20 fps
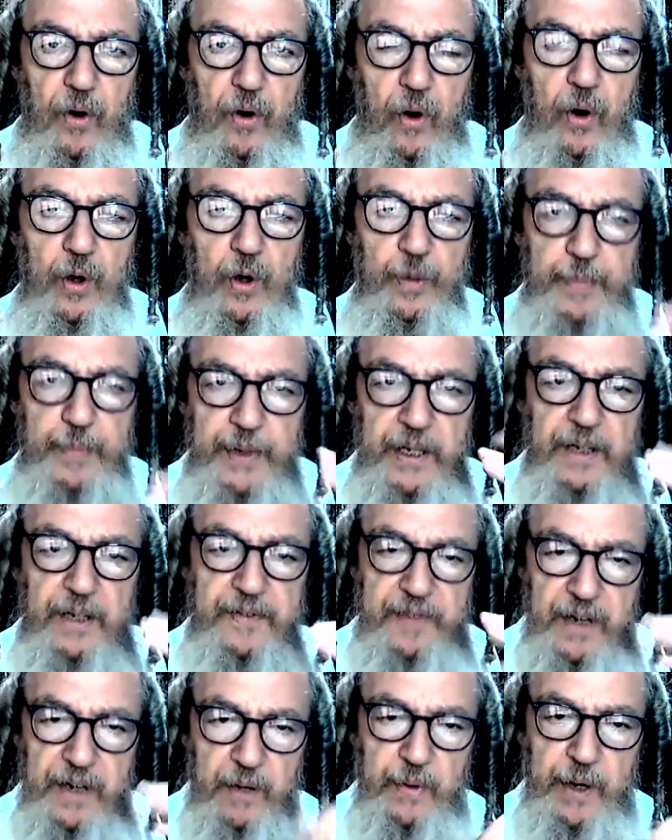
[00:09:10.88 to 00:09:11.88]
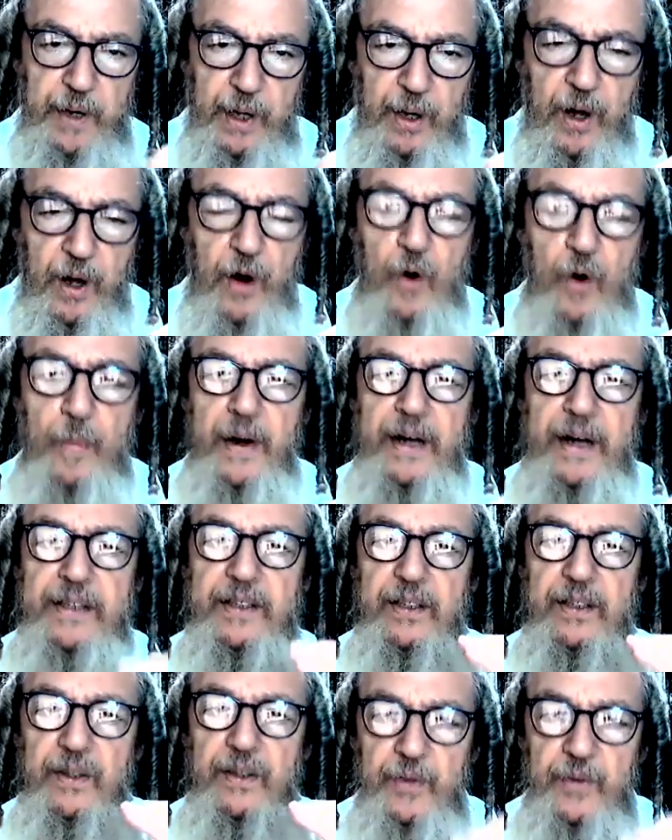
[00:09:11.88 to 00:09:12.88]
albeit very low, but
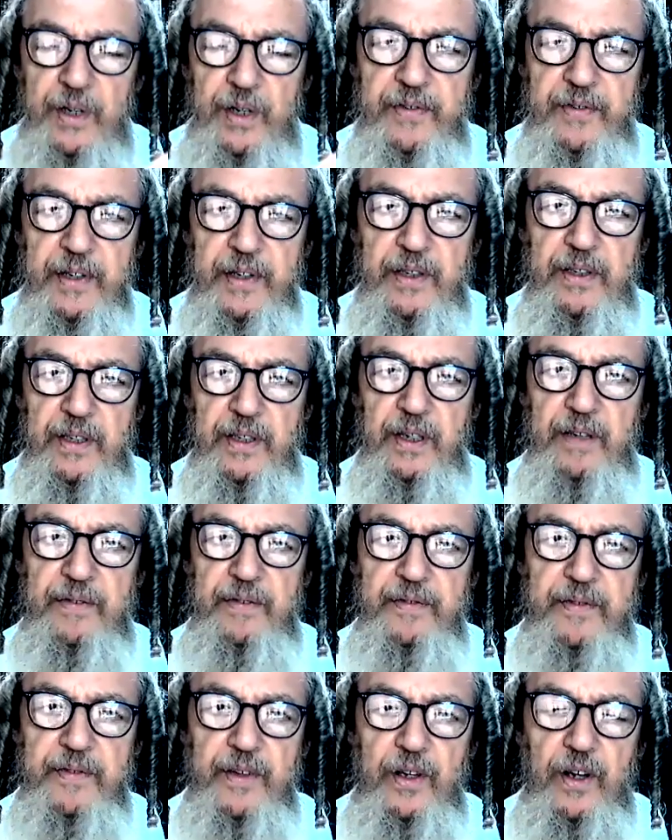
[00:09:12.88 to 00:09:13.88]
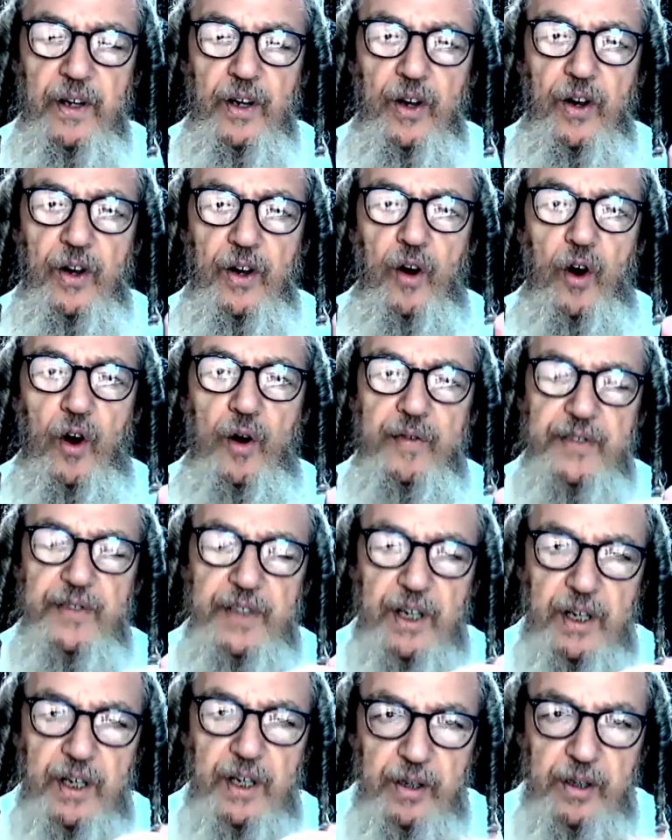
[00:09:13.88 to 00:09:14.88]
it's a derivative of
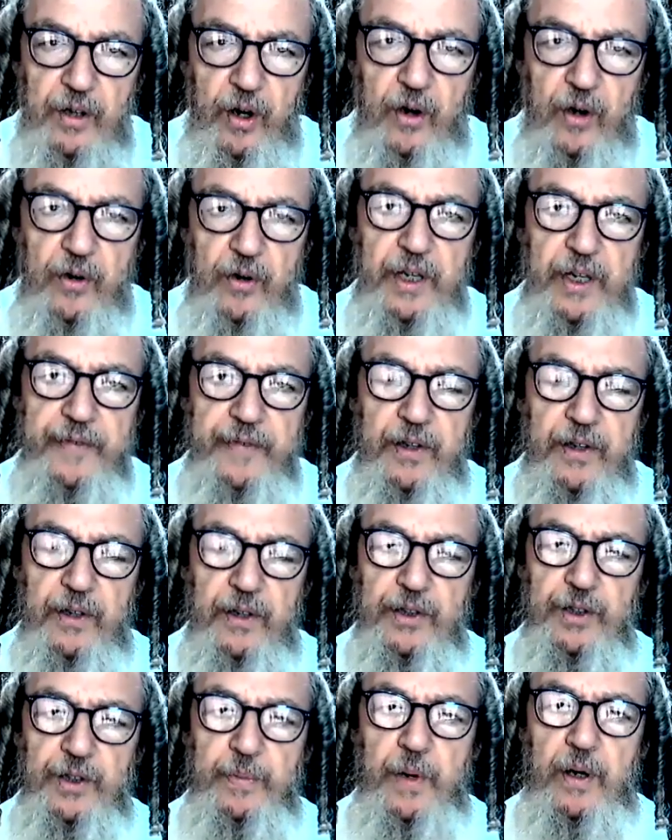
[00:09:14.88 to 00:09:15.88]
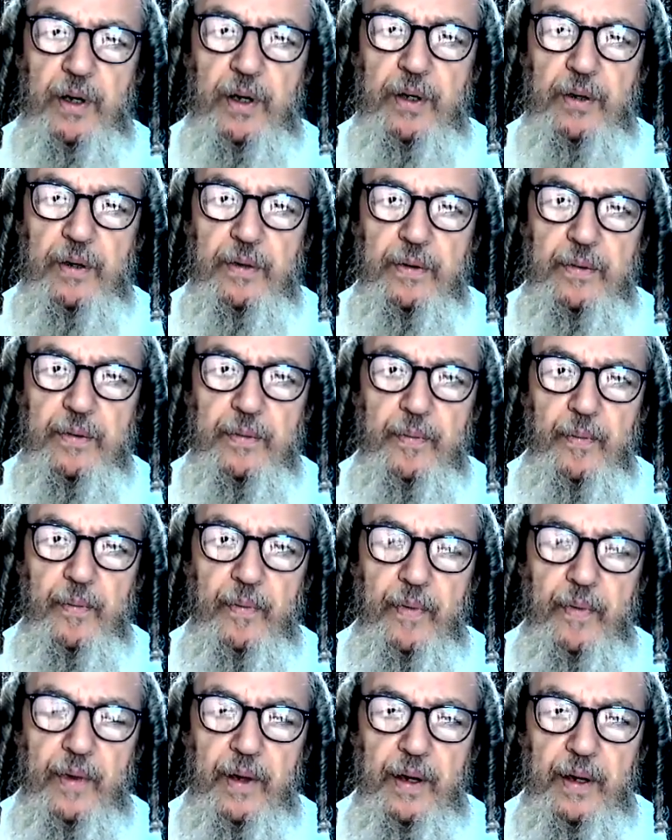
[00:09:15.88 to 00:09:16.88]
the glory of Hakadosh Baruch
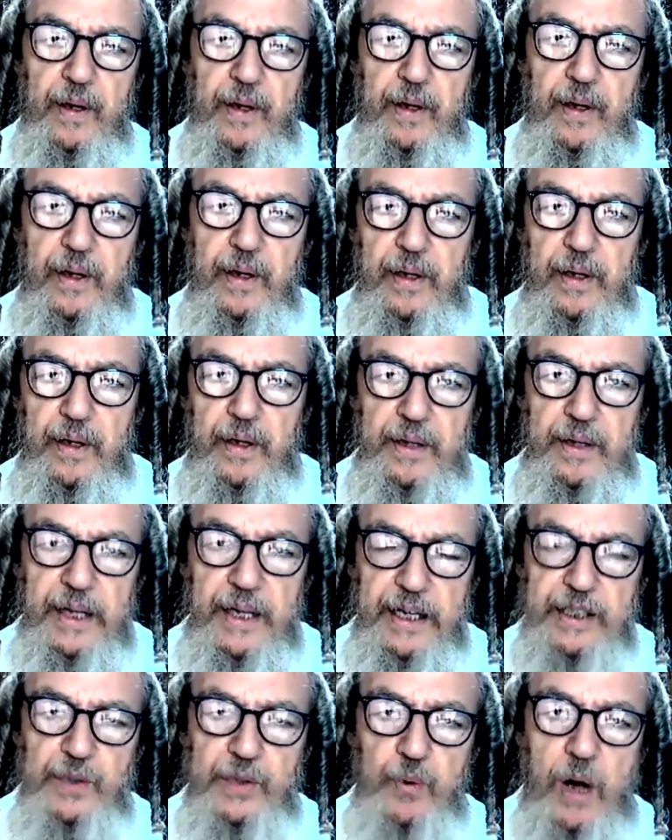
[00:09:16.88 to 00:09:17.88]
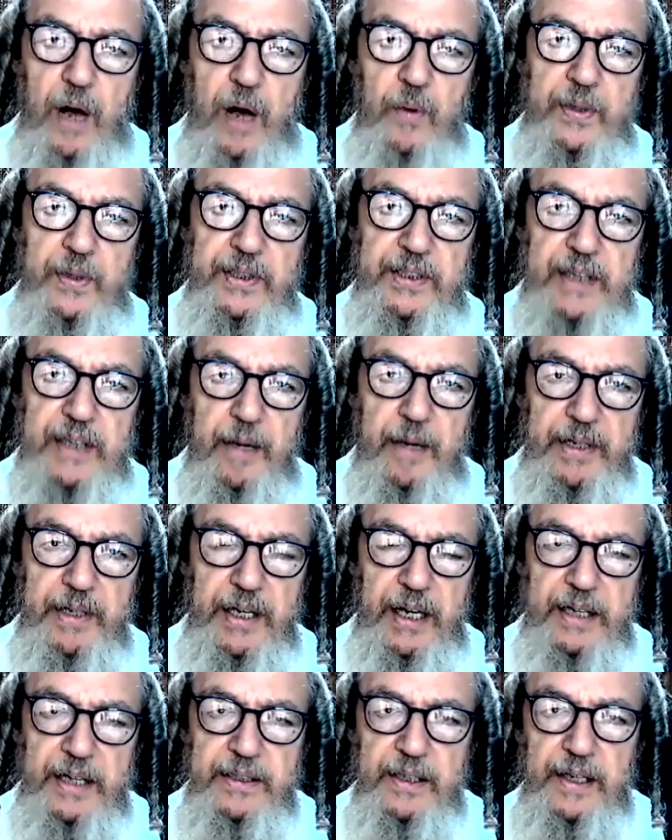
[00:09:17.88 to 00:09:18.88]
That's why when
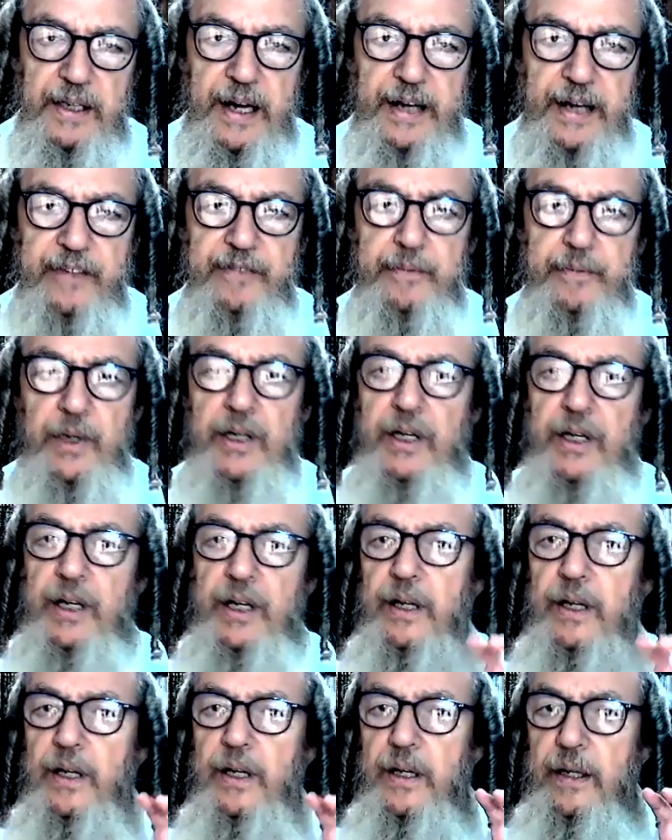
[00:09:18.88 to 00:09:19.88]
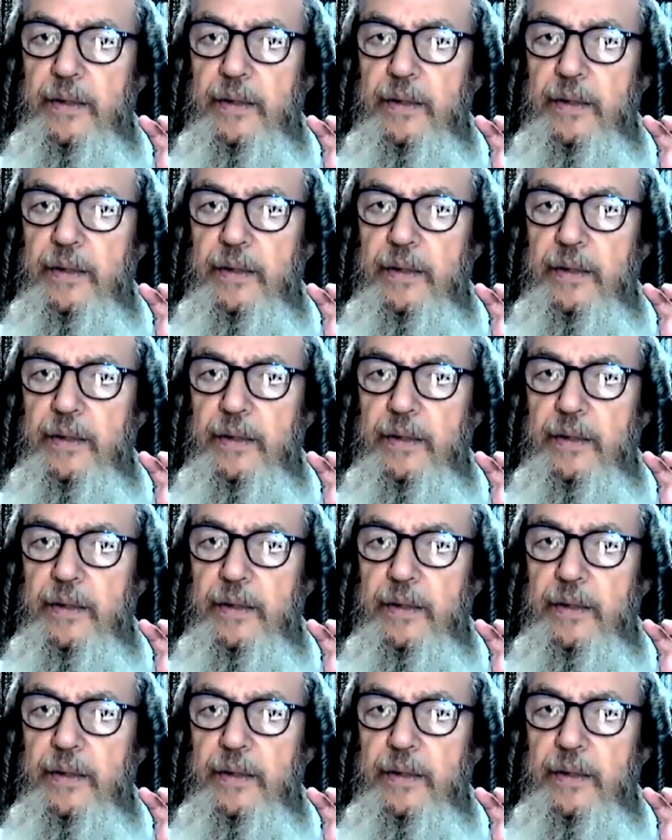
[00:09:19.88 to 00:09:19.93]
somebody has a lot of money,